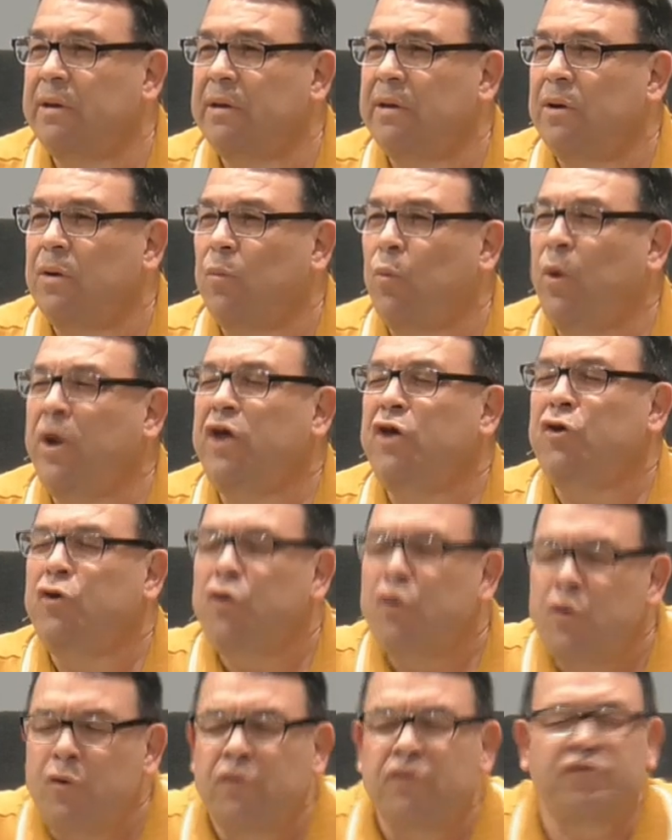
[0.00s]
We
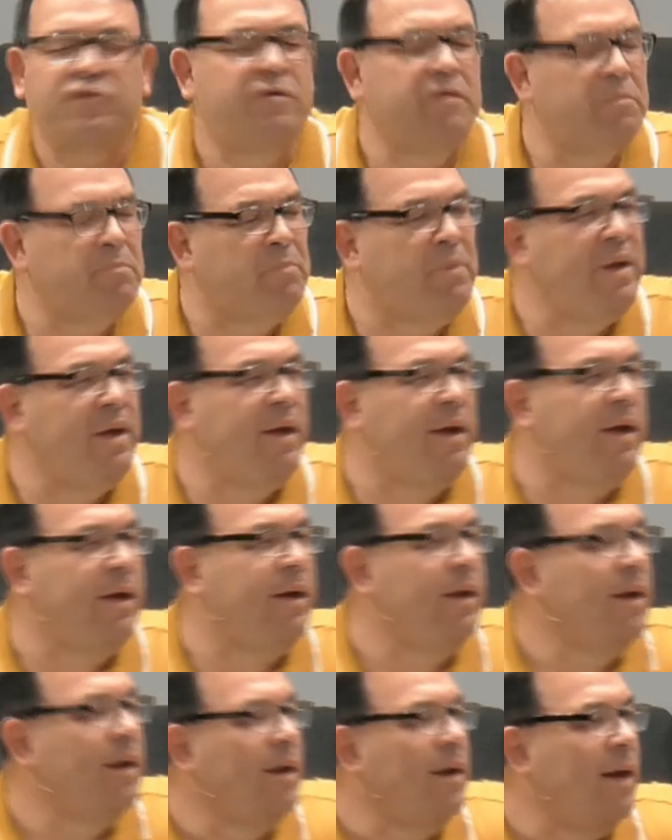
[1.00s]
used to be
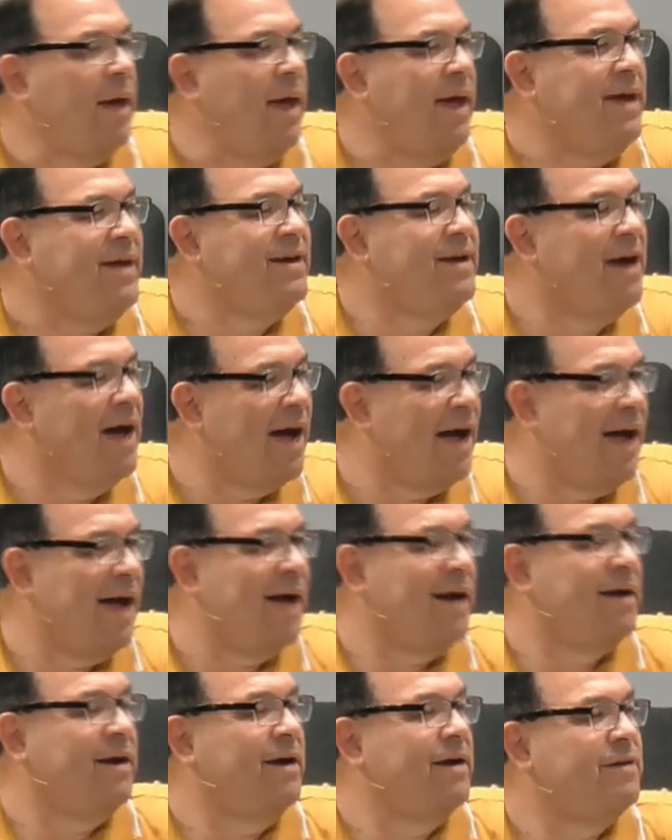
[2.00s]
a
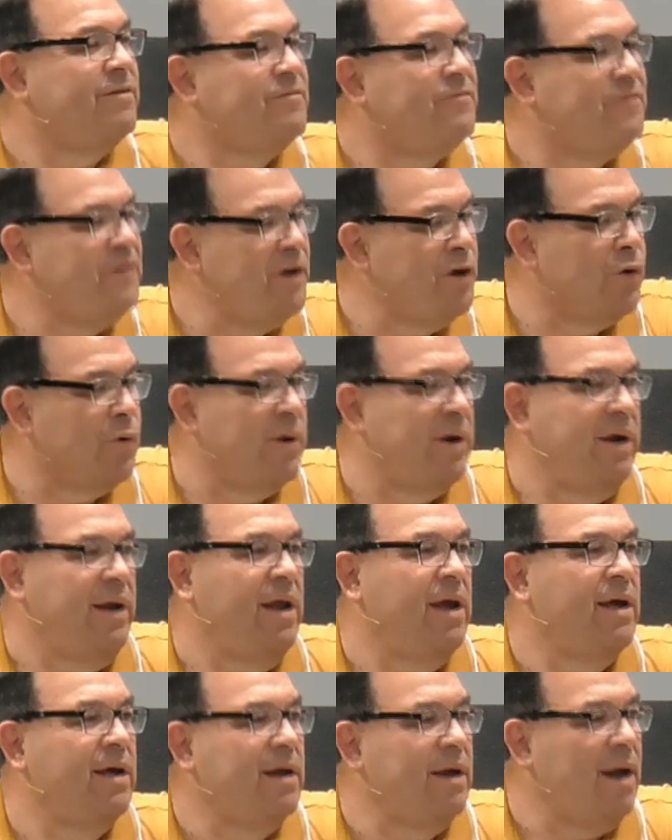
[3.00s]
God-fearing
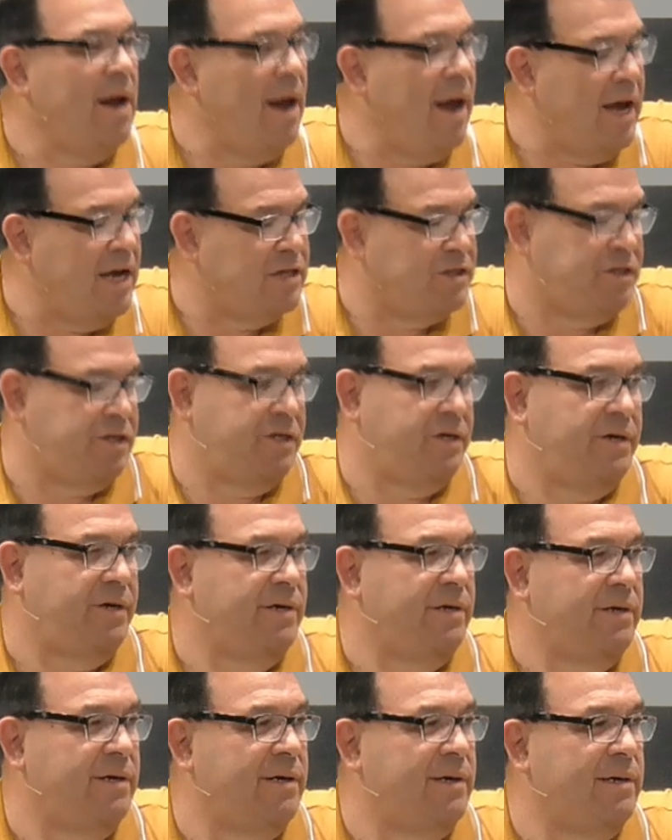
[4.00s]
nation.
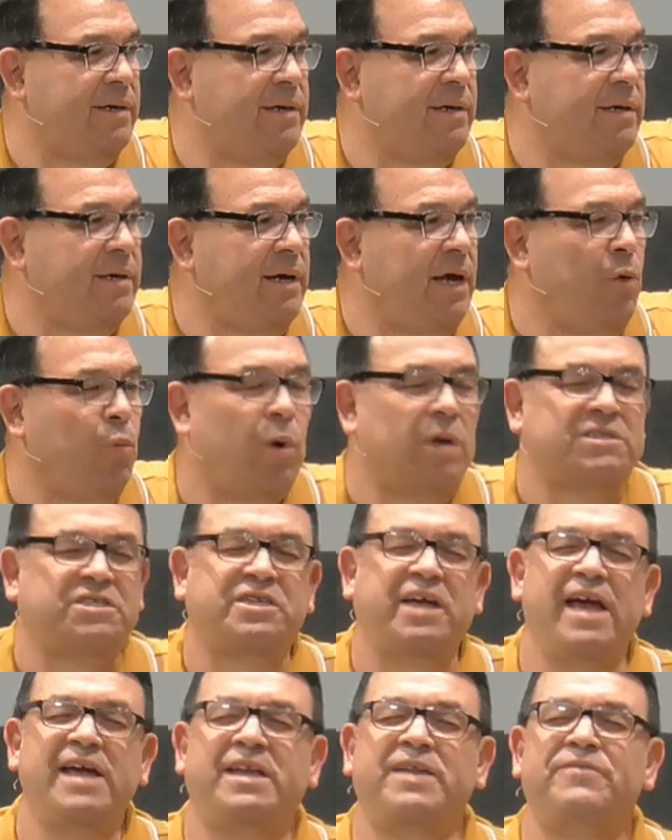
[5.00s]
And what
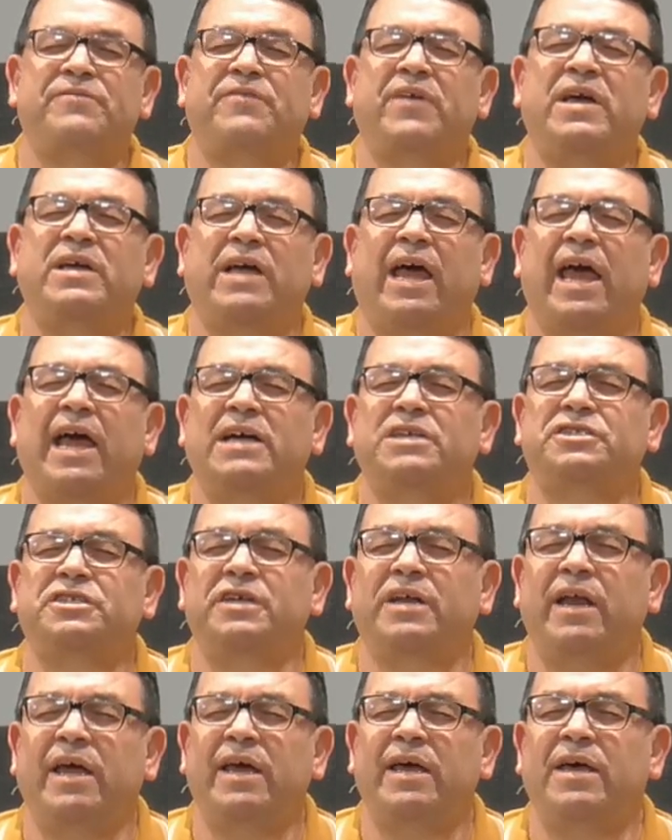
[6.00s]

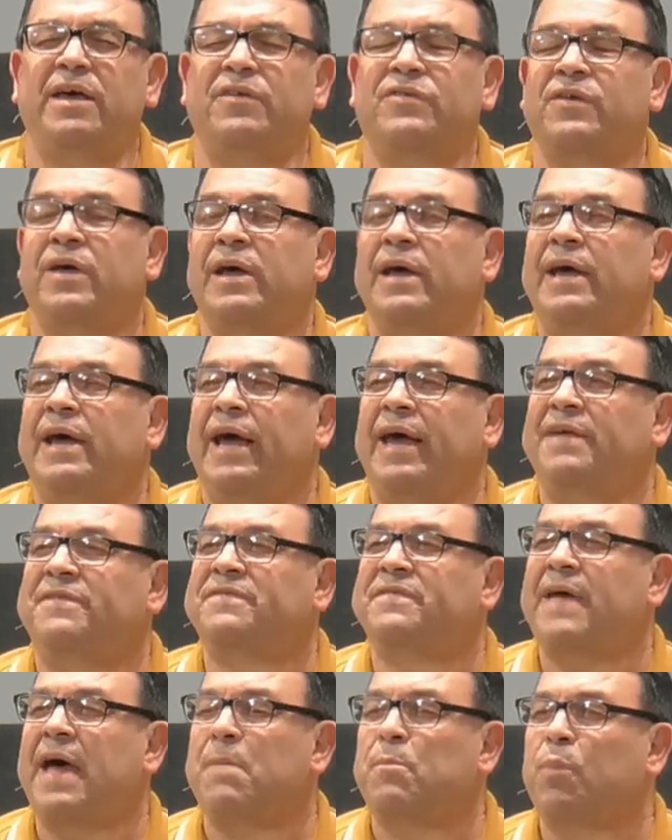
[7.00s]
sanctification is, it's
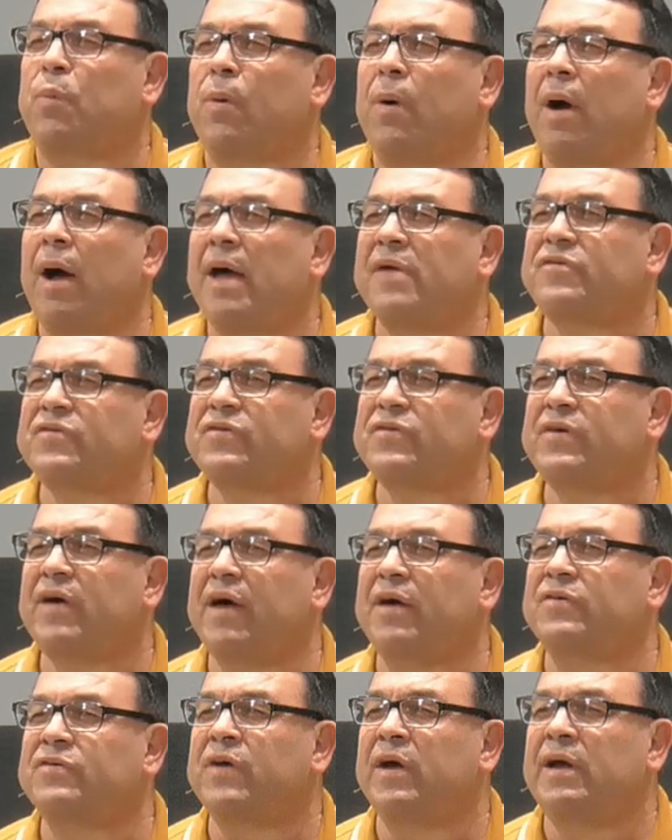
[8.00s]
that
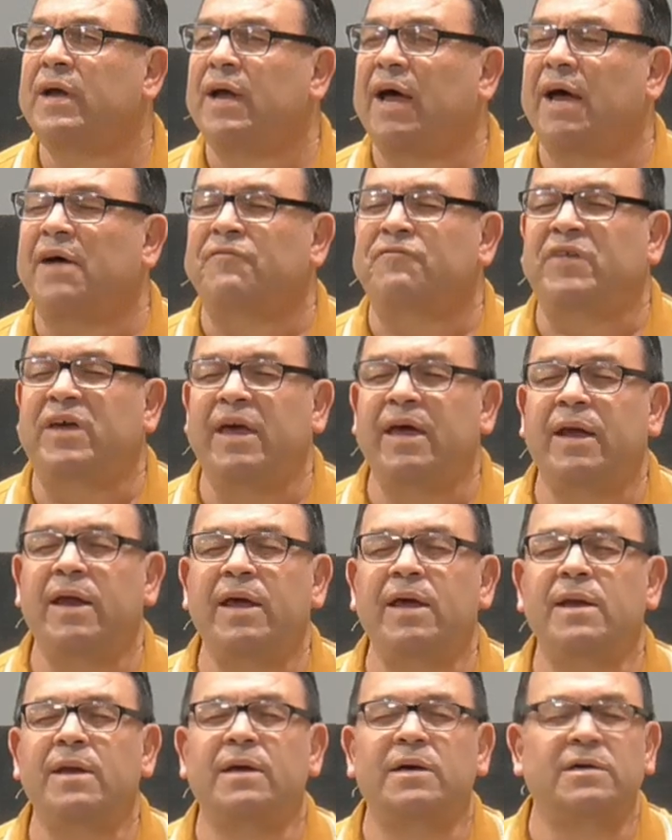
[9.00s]
process of
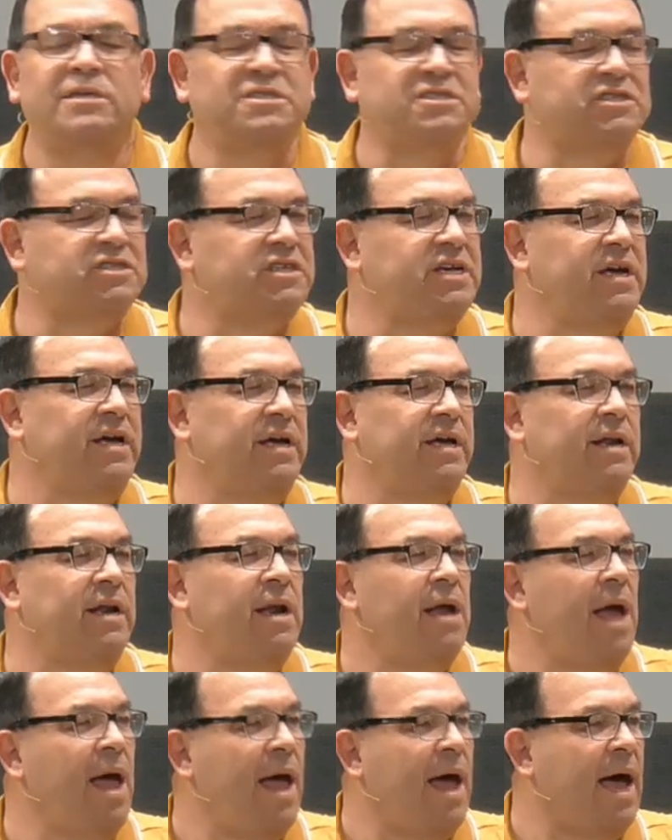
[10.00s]
getting sin
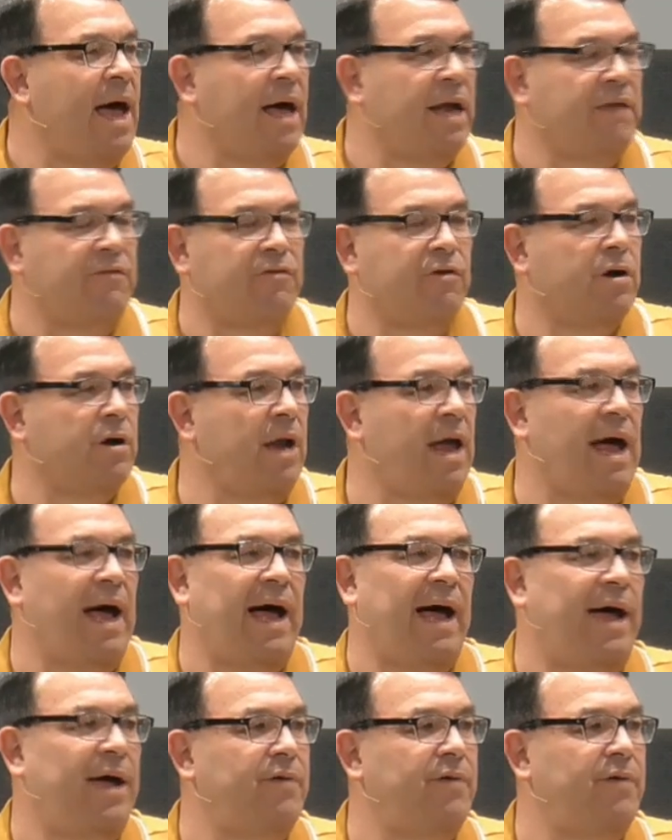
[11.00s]
out of our lives.